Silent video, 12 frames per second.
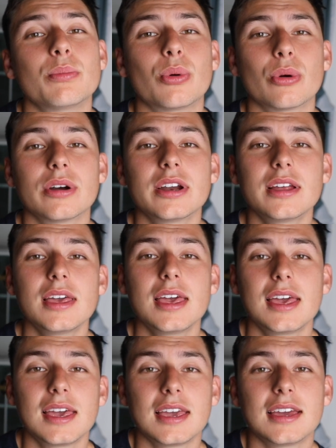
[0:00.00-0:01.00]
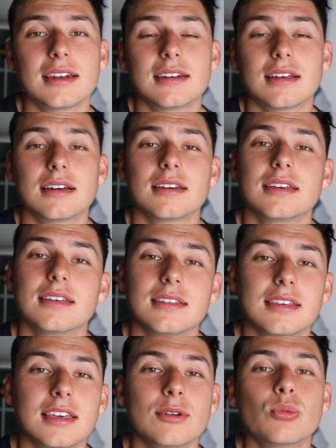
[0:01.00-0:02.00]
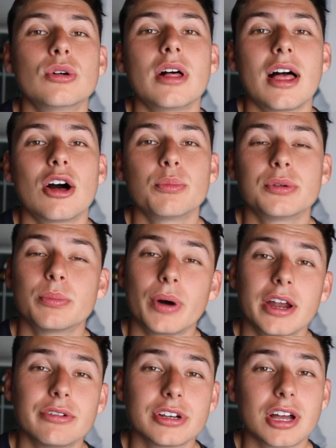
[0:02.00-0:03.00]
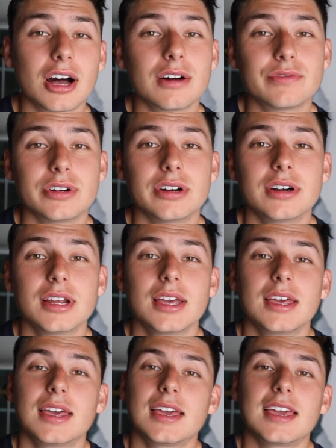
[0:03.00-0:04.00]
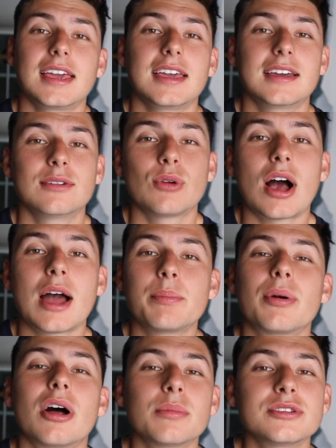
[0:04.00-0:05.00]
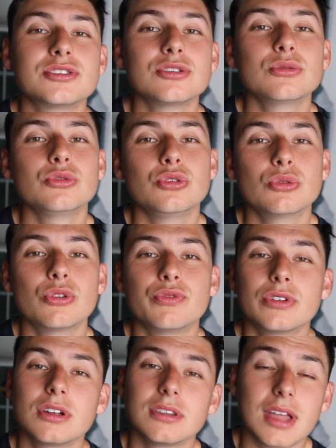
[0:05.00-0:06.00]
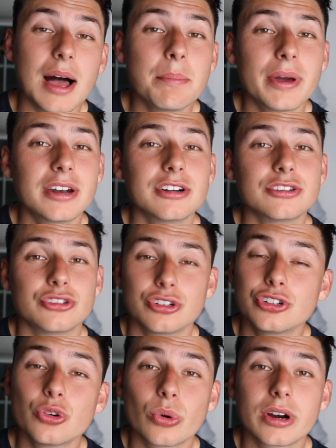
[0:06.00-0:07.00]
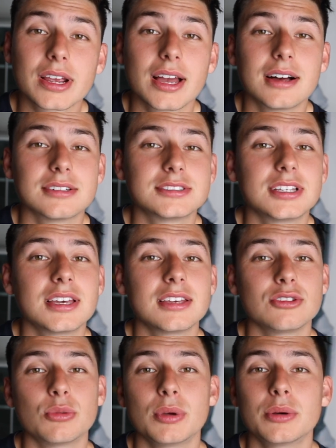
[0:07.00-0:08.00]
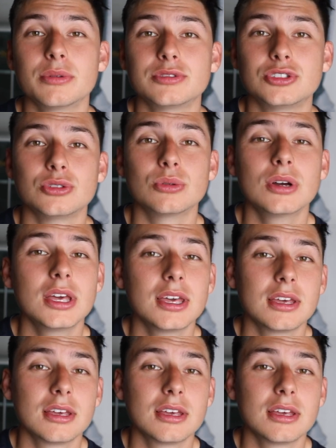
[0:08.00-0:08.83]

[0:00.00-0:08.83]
important, and it will help your body recover. And I promise you, you will feel a lot better during your workouts. You'll be able to,